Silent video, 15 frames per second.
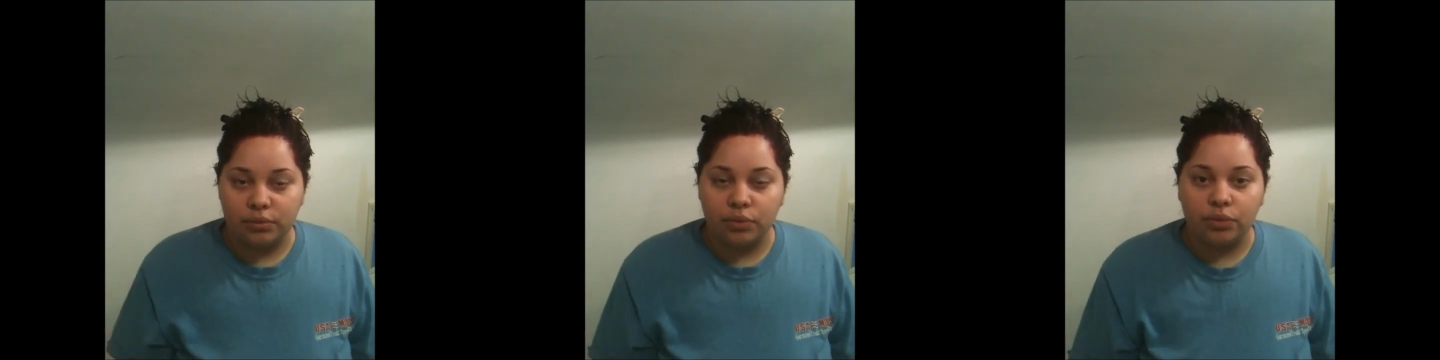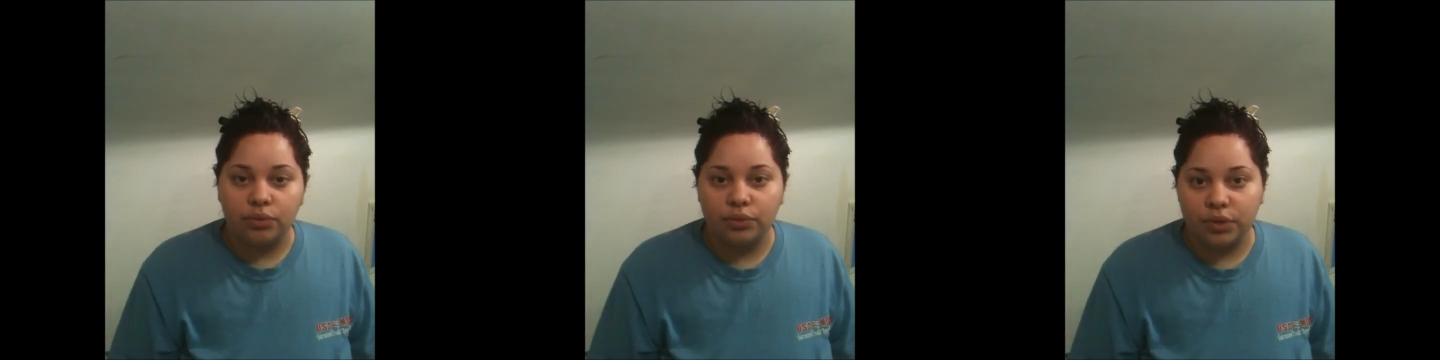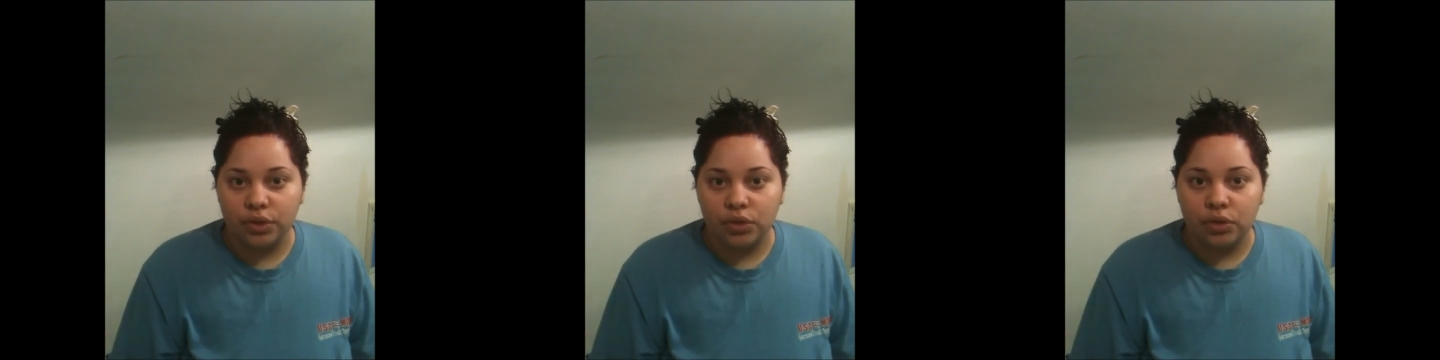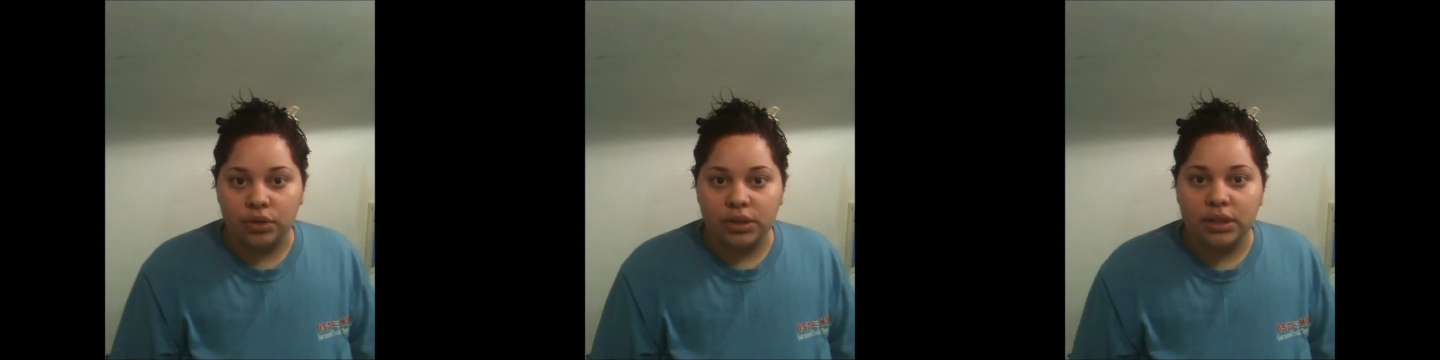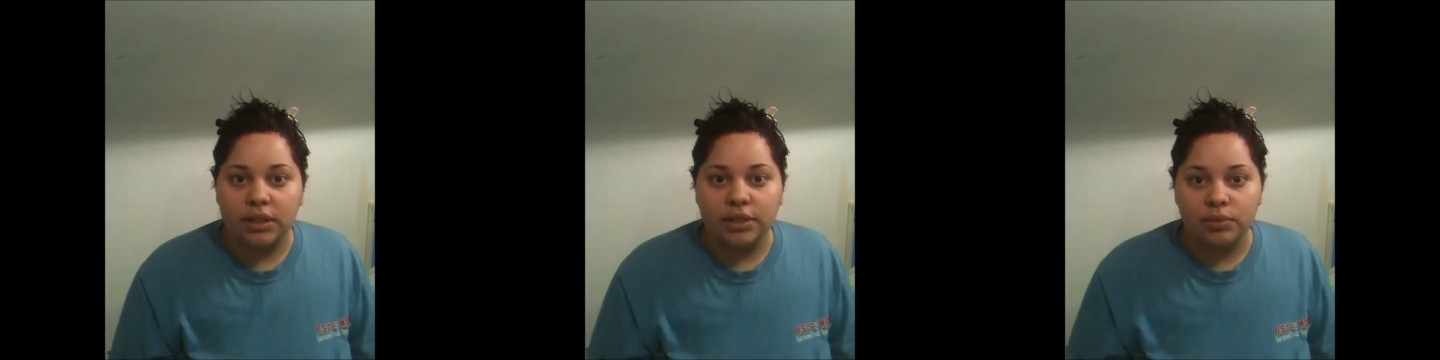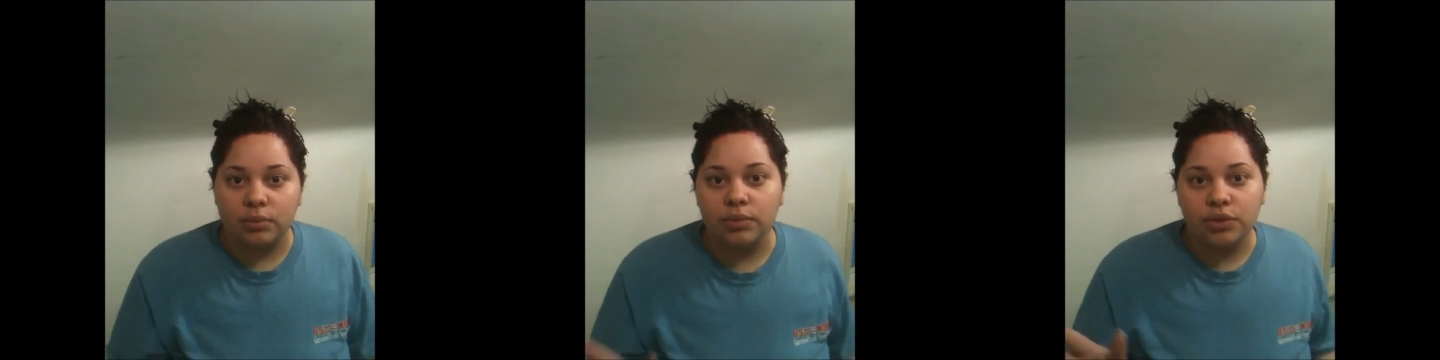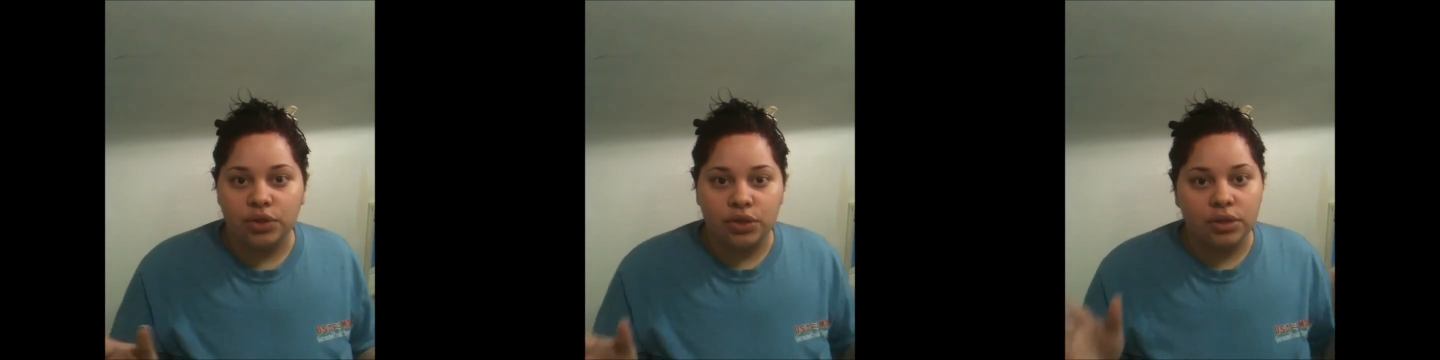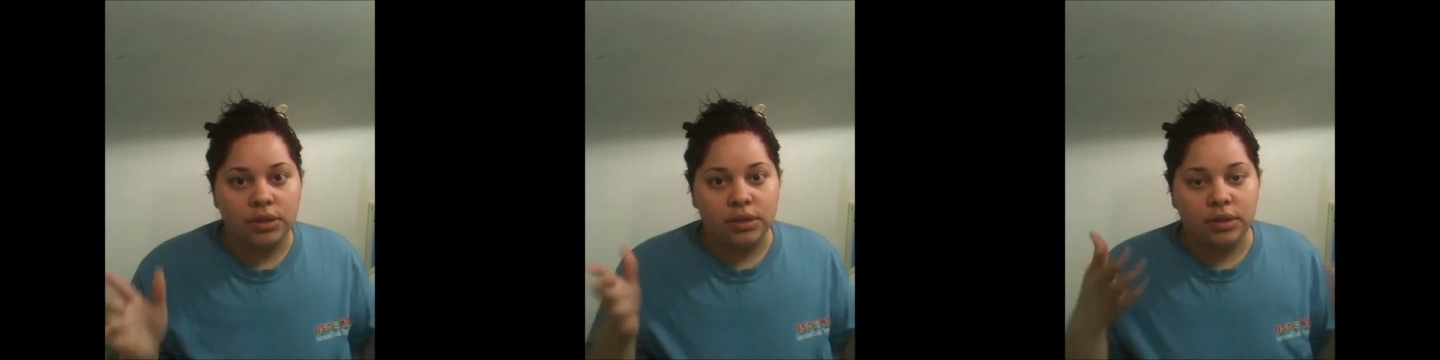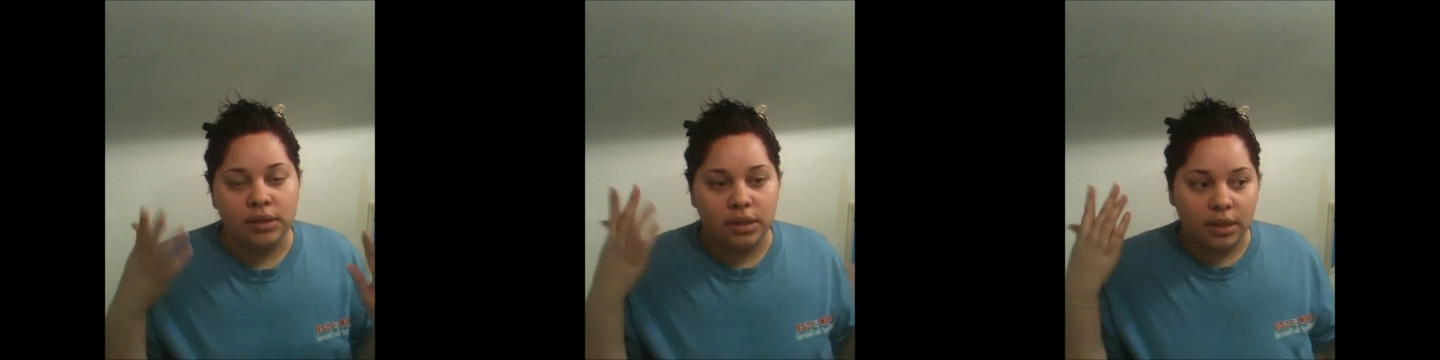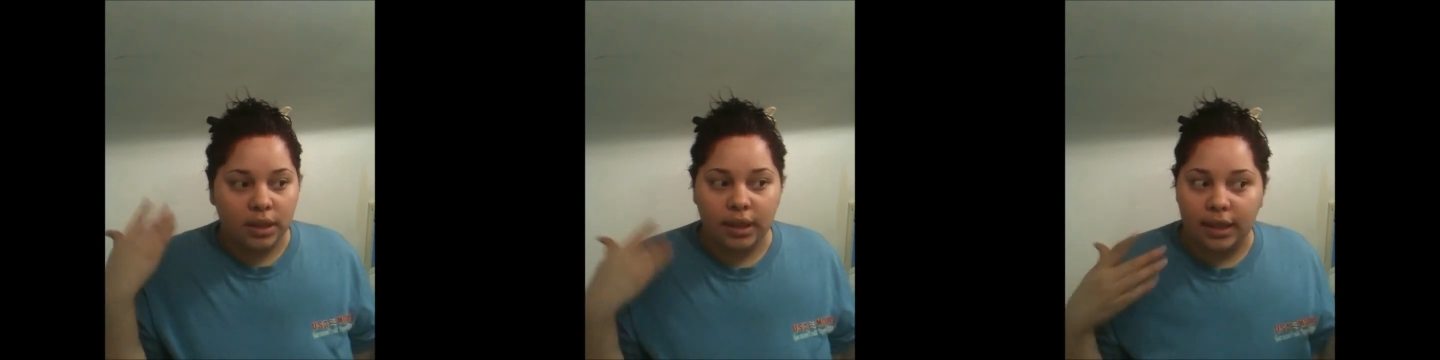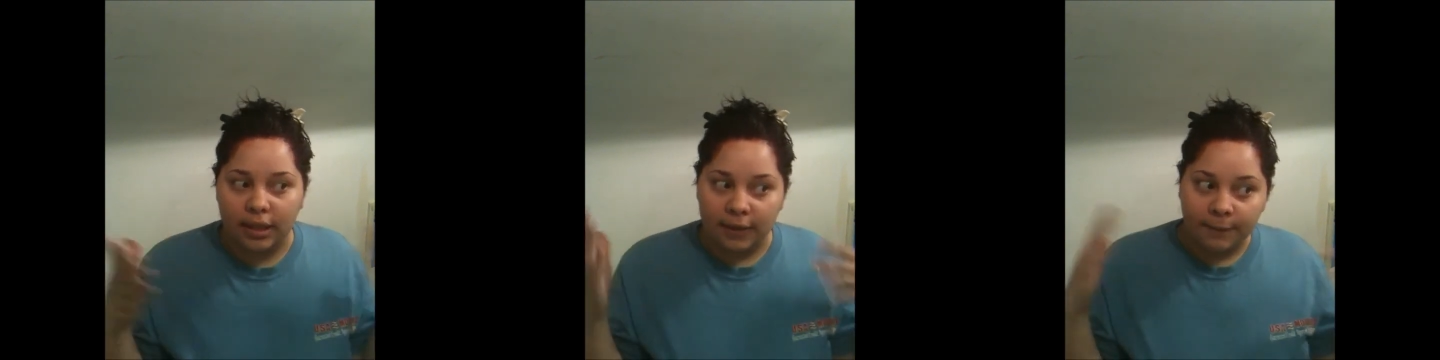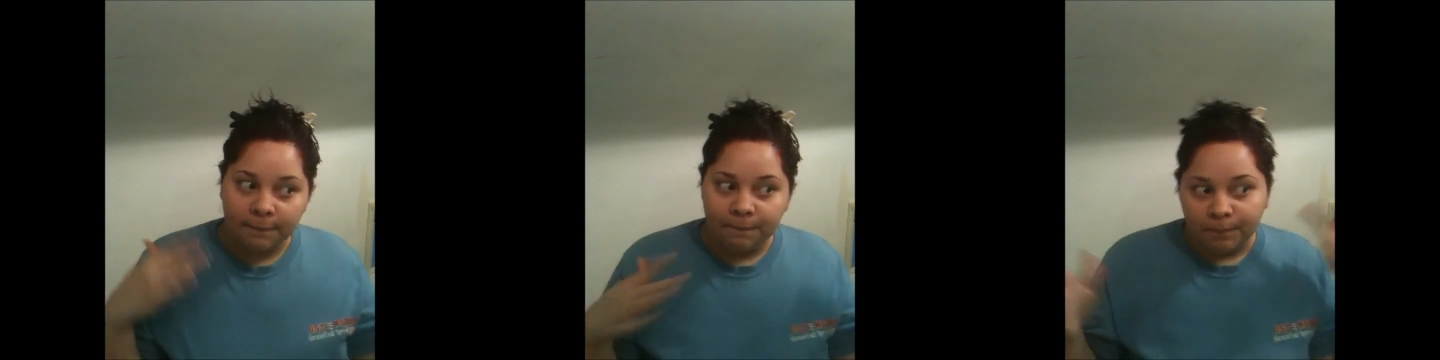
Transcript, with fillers: the results. This one was just to, like,